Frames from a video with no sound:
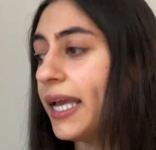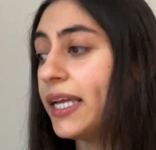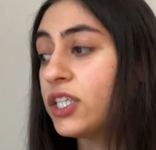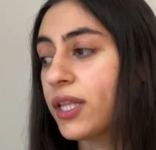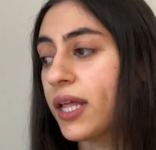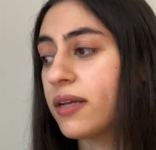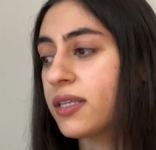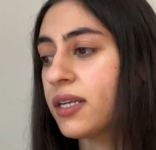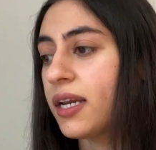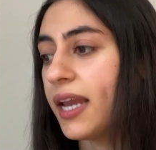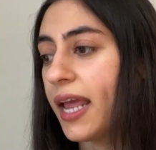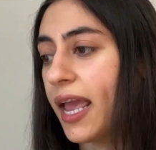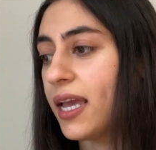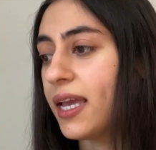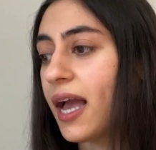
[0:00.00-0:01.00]
In
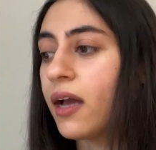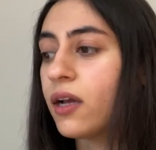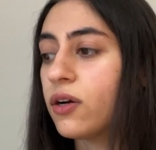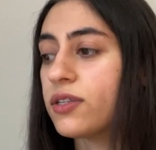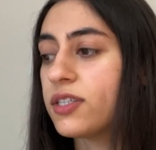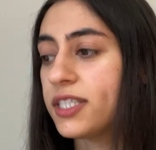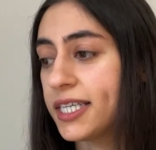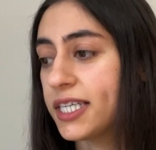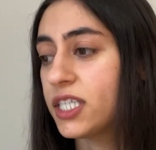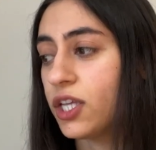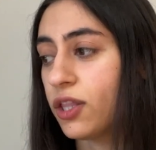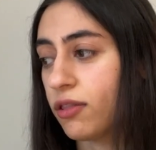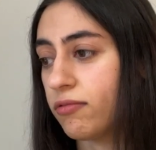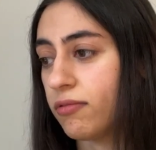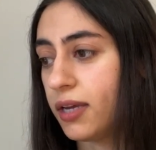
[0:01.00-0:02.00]
2008, I got
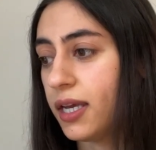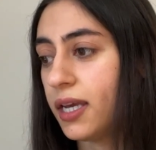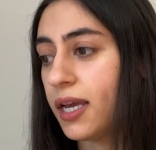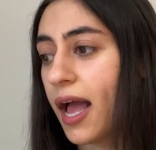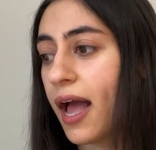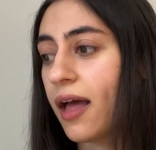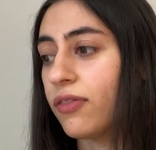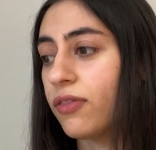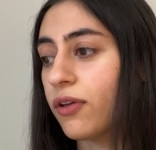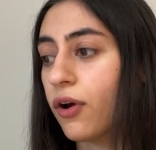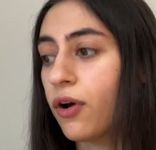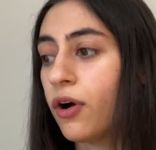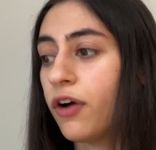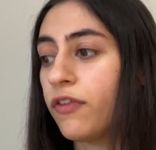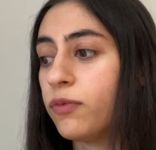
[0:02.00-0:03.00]
63 and the
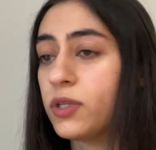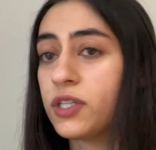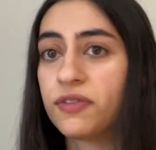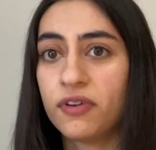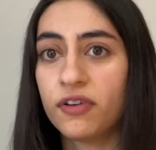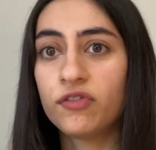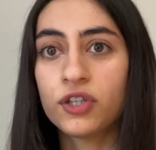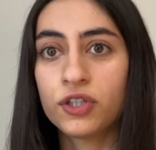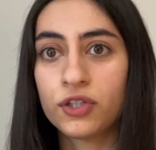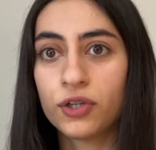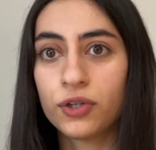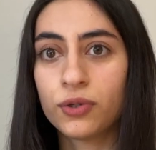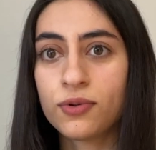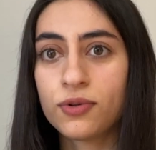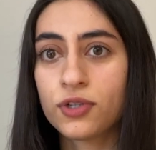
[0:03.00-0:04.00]
cutoff was
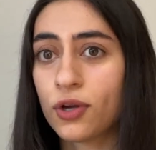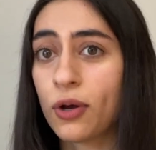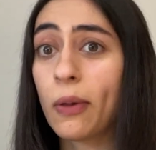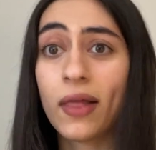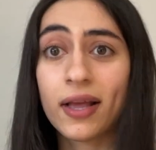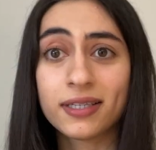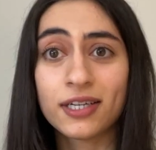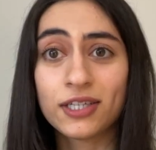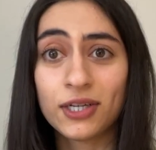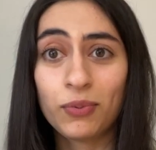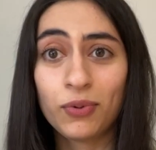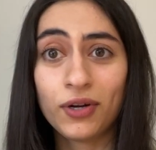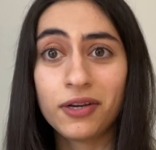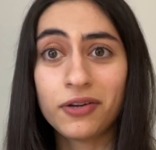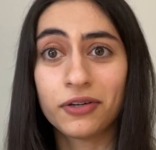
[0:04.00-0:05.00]
52, so that's actually
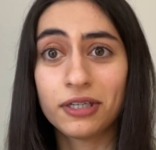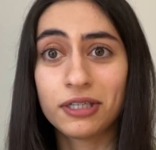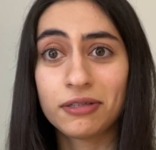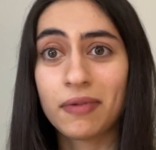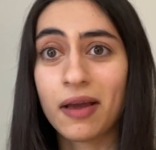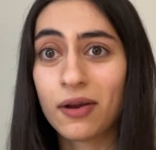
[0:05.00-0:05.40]
pretty good.